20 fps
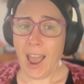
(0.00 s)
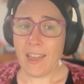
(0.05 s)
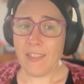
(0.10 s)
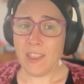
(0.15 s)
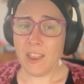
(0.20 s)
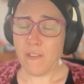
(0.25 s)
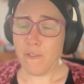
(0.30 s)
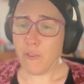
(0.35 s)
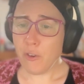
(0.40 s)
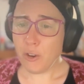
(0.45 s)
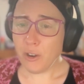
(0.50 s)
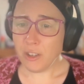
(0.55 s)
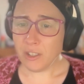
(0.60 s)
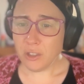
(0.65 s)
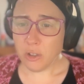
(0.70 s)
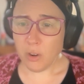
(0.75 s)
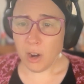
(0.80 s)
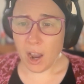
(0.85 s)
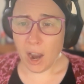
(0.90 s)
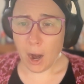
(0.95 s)
And then
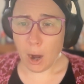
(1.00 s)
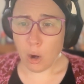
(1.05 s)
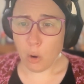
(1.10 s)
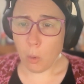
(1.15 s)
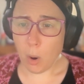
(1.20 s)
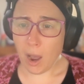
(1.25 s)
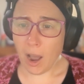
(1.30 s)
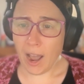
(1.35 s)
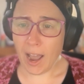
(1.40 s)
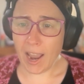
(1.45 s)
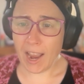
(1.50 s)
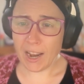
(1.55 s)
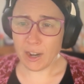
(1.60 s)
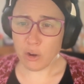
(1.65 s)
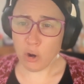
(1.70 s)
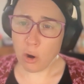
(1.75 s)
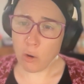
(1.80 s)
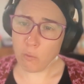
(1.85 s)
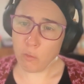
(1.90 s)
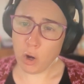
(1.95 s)
focus on
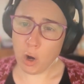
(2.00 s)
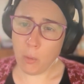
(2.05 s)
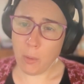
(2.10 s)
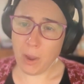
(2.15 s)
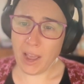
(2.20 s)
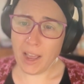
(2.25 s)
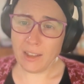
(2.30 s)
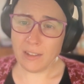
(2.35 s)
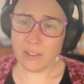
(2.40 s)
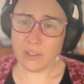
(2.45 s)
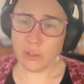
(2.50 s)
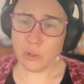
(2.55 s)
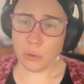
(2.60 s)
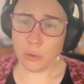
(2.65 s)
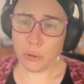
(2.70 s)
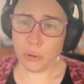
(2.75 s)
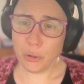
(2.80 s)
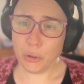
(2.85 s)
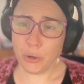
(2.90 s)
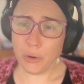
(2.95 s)
ROI, not ROAS.
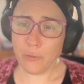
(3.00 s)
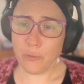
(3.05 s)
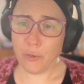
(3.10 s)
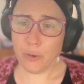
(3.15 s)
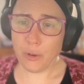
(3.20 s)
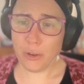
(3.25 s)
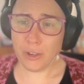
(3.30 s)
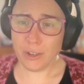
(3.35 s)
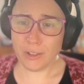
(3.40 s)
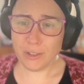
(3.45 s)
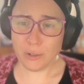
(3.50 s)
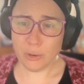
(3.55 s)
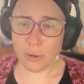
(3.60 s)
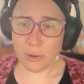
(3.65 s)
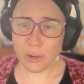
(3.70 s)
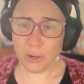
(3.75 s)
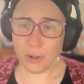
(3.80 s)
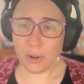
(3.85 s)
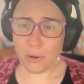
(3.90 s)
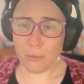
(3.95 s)
So focus
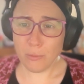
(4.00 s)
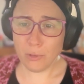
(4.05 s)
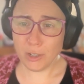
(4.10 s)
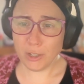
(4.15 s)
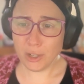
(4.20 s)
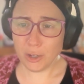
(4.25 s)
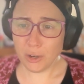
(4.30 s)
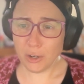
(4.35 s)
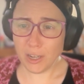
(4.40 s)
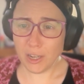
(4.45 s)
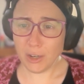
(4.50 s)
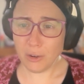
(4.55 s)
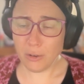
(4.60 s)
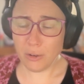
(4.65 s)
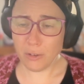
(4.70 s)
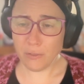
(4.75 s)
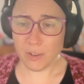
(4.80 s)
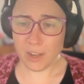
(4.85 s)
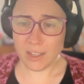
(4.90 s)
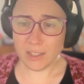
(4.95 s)
on returning
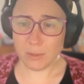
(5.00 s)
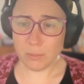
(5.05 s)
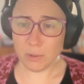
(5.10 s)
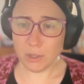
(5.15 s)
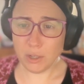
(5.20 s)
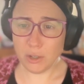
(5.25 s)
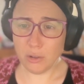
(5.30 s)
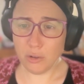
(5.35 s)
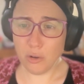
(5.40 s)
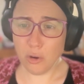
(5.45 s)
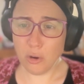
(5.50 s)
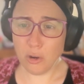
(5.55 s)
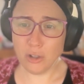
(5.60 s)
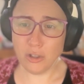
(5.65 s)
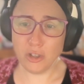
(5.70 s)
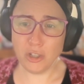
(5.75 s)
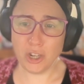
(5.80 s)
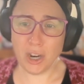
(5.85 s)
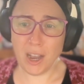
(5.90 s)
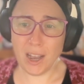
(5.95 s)
your investment,
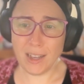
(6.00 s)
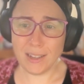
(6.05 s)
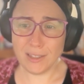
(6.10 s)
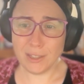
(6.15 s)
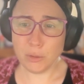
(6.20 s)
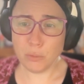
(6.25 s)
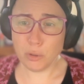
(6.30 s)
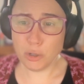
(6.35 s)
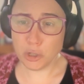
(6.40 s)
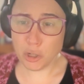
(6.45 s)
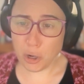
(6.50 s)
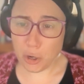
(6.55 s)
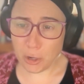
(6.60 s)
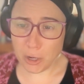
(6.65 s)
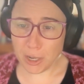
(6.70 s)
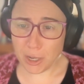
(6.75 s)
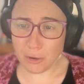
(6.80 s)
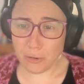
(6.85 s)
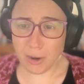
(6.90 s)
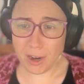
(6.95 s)
not just
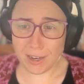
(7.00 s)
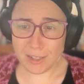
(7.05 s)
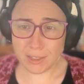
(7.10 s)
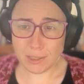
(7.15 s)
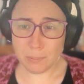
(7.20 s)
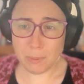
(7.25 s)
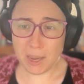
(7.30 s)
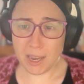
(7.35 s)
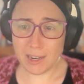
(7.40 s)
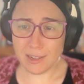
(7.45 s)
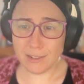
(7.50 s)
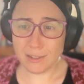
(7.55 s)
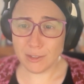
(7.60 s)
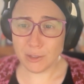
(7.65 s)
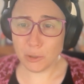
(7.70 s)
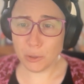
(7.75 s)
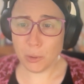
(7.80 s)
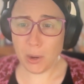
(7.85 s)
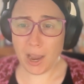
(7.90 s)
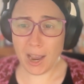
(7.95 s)
returning your ad spend.
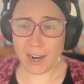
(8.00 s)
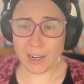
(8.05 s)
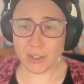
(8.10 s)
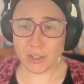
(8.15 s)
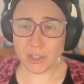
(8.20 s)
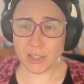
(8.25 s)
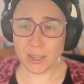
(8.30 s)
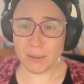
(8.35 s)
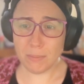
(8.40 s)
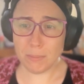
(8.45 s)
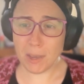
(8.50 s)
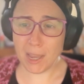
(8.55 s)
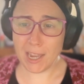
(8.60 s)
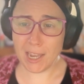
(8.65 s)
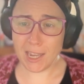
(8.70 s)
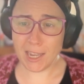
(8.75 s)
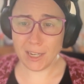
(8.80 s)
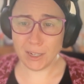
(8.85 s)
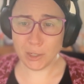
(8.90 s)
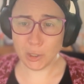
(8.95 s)
So actually
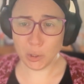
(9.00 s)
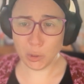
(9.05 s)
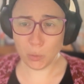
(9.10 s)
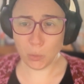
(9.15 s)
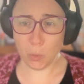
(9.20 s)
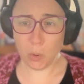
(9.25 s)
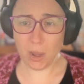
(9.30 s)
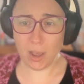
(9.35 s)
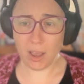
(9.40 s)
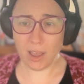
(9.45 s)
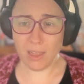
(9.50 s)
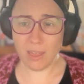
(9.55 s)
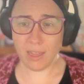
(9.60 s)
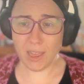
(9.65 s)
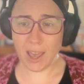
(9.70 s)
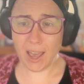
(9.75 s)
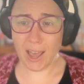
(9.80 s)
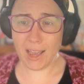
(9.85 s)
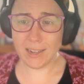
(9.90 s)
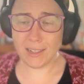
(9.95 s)
making sure
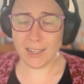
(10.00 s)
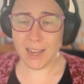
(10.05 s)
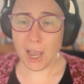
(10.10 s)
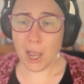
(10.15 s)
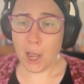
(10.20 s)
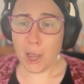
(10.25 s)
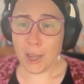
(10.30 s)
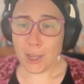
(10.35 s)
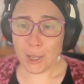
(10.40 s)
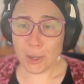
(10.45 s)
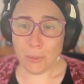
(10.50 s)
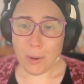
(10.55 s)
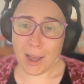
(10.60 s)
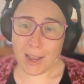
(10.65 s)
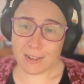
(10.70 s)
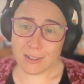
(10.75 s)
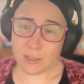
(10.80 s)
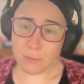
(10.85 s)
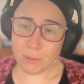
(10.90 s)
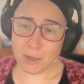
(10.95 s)
that you
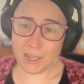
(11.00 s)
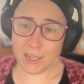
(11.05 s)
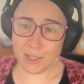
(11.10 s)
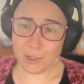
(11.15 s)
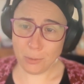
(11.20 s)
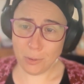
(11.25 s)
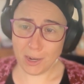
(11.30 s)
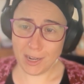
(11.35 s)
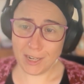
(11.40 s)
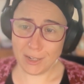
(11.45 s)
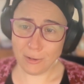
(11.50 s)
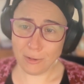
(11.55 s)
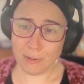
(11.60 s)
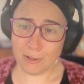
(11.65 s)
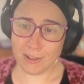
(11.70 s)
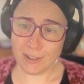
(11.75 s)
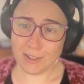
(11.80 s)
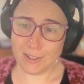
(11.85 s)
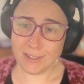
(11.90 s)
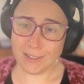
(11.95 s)
aren't spending
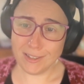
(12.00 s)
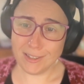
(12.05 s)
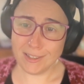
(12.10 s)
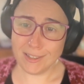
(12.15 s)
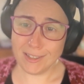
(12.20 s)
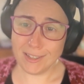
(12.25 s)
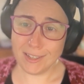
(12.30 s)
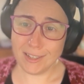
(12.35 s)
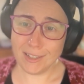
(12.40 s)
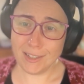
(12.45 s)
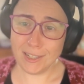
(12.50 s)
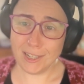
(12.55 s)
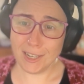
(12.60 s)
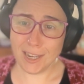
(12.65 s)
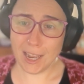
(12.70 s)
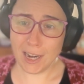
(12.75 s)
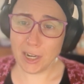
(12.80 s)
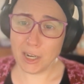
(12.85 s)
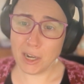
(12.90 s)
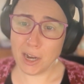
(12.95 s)
$20 to
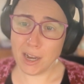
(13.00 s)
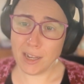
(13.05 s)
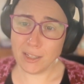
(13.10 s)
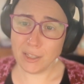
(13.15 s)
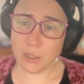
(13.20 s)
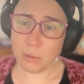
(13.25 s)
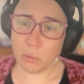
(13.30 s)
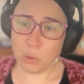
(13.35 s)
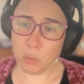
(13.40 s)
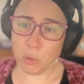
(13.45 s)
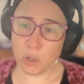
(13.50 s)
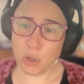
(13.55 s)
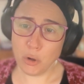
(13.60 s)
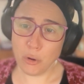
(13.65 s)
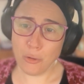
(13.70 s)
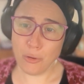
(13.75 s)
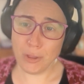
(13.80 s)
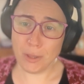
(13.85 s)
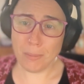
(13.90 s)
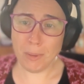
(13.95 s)
get a customer when
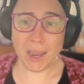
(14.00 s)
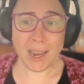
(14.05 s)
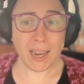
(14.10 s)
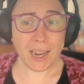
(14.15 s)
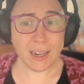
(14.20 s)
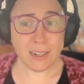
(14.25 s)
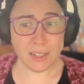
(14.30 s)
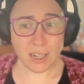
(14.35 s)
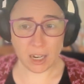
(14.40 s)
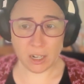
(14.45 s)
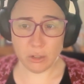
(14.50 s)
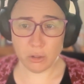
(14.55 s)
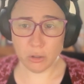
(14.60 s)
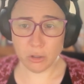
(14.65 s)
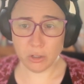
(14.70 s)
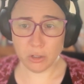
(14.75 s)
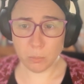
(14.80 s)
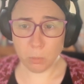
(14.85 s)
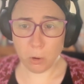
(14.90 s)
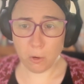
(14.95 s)
you're only making
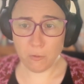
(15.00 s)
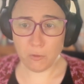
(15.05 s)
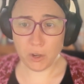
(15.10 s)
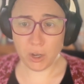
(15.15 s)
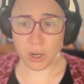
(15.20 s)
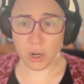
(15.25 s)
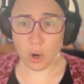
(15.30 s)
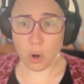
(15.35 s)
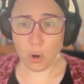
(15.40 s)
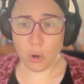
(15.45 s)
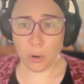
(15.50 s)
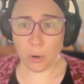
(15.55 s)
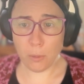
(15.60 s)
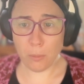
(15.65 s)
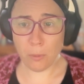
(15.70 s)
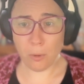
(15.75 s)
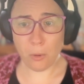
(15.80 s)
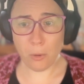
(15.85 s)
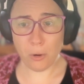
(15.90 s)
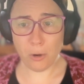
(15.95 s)
$10 profit on
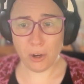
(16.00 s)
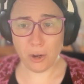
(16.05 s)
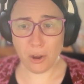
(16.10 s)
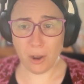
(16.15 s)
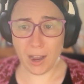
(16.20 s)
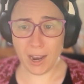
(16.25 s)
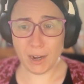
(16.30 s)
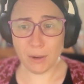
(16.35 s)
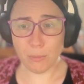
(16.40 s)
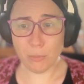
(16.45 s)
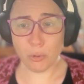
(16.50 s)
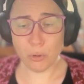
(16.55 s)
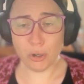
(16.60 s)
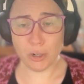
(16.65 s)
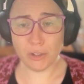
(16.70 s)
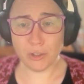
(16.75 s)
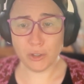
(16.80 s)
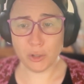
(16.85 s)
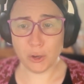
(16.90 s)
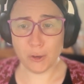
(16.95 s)
an item
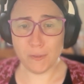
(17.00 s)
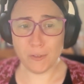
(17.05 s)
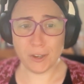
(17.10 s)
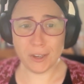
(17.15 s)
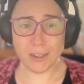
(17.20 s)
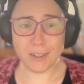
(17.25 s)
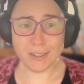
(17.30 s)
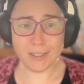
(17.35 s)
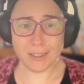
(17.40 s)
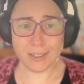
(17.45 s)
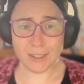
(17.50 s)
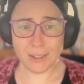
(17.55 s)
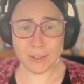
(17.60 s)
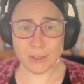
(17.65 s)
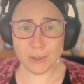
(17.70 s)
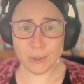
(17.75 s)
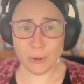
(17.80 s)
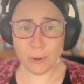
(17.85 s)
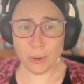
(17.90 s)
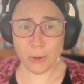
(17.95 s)
or a service.
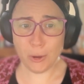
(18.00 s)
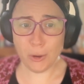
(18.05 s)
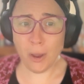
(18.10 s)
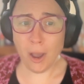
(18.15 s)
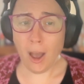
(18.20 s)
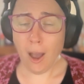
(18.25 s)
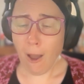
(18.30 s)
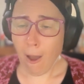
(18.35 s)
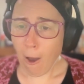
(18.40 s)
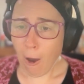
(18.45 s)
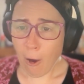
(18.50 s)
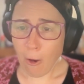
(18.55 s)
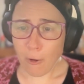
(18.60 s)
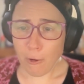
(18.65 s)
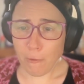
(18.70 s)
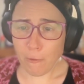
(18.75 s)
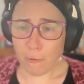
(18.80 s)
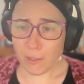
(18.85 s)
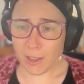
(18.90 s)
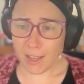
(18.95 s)
So
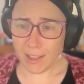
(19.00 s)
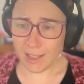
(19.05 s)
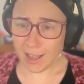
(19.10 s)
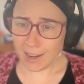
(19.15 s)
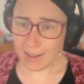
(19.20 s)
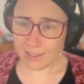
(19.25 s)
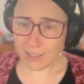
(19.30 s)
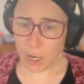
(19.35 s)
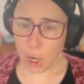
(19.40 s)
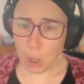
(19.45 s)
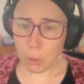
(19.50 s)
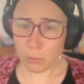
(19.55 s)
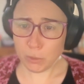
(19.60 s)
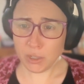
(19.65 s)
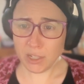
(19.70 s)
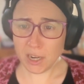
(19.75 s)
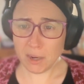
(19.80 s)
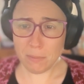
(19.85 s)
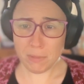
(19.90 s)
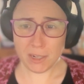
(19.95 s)
hopefully that has
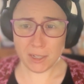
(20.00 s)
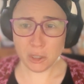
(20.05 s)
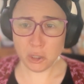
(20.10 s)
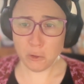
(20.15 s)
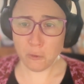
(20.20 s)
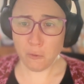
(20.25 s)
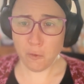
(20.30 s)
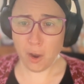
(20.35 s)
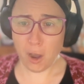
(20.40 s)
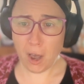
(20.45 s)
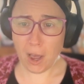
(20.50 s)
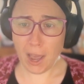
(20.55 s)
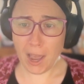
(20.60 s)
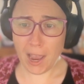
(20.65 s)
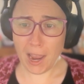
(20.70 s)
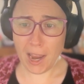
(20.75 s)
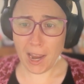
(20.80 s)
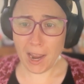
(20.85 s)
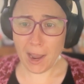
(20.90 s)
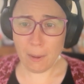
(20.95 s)
helped
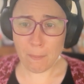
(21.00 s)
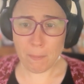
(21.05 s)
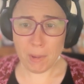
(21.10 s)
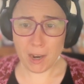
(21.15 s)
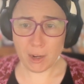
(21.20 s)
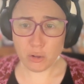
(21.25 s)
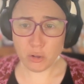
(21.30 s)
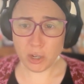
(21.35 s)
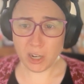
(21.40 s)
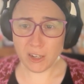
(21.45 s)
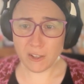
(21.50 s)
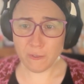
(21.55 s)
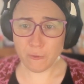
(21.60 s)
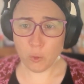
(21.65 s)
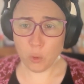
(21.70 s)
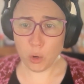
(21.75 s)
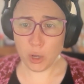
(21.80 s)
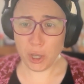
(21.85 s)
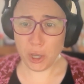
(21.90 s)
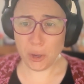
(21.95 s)
demystify metrics
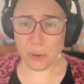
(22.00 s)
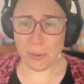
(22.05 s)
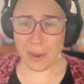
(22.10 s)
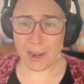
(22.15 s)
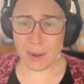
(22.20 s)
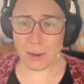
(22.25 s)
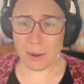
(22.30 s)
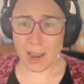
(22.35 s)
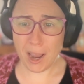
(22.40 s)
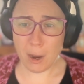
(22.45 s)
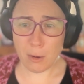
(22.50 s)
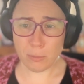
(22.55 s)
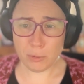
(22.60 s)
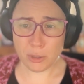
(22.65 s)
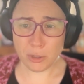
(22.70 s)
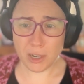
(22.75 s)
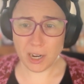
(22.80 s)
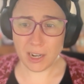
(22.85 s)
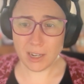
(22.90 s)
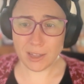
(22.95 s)
for you and
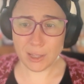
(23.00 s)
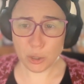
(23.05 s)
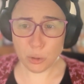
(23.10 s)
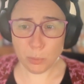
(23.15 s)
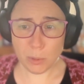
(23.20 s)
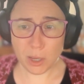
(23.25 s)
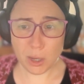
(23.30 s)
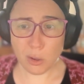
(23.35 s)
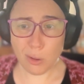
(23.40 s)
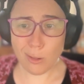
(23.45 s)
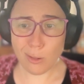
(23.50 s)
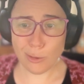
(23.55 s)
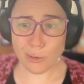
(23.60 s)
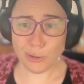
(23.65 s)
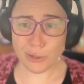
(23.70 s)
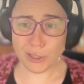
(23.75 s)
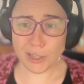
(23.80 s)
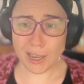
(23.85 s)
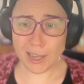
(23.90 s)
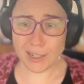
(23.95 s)
helps you get a little bit
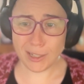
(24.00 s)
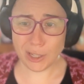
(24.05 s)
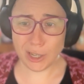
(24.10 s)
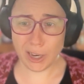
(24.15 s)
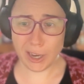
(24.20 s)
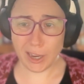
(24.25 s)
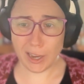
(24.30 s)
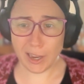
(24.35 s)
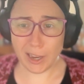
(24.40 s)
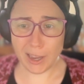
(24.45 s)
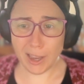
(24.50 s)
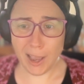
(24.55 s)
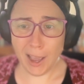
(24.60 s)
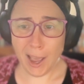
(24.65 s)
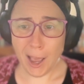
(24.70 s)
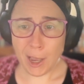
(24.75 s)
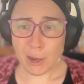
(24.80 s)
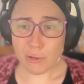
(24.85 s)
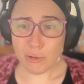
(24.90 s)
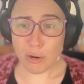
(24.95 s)
closer to
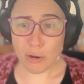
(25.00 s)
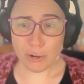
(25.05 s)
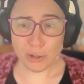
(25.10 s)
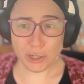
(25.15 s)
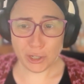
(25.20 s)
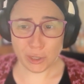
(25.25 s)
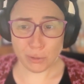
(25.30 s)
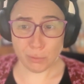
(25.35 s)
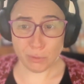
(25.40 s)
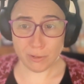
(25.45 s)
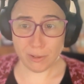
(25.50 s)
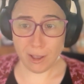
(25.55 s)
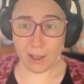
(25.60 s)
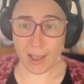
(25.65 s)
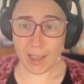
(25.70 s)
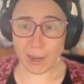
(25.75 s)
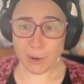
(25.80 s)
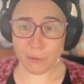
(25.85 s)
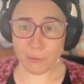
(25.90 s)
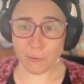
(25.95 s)
not just
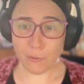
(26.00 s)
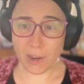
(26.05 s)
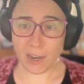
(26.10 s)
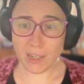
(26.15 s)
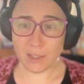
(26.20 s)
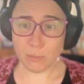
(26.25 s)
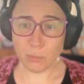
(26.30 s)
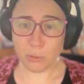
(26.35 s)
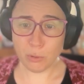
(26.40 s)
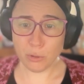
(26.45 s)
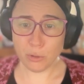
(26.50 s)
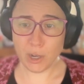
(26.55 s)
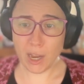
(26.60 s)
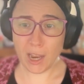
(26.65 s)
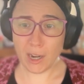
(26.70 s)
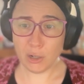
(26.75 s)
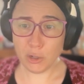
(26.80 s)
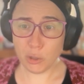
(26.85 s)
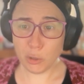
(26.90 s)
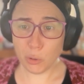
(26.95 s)
relying on Facebook
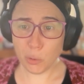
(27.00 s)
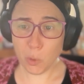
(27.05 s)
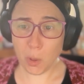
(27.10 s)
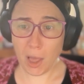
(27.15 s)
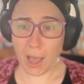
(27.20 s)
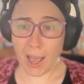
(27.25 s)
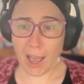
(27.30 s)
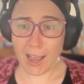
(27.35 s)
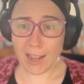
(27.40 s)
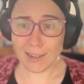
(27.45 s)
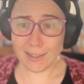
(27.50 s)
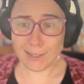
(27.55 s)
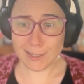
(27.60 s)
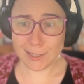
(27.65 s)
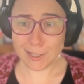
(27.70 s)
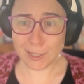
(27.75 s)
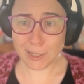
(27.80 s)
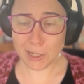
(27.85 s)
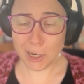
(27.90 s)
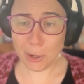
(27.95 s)
and Google
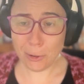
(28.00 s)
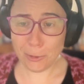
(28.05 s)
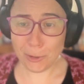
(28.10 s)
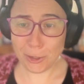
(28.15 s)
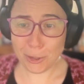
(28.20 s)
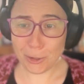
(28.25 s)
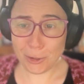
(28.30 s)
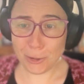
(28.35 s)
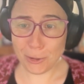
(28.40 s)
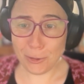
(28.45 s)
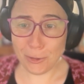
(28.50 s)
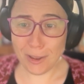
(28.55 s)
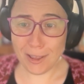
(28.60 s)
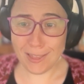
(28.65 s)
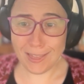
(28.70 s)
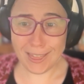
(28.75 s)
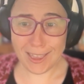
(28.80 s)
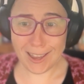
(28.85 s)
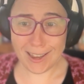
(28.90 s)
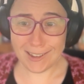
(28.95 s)
ads to tell you
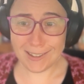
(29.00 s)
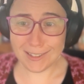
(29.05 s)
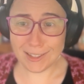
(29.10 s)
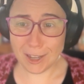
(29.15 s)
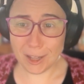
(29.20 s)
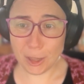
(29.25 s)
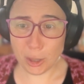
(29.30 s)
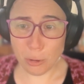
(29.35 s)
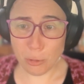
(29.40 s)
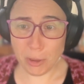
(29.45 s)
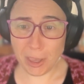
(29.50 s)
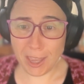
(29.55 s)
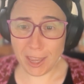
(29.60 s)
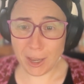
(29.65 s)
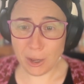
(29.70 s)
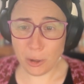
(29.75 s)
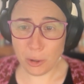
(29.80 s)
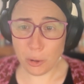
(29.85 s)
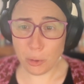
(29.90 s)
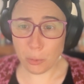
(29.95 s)
things are
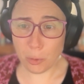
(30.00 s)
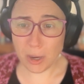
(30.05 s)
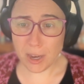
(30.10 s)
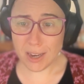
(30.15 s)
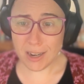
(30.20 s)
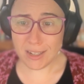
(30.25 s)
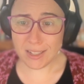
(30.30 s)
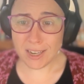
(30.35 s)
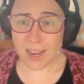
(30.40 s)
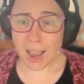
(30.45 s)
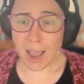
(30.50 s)
looking good.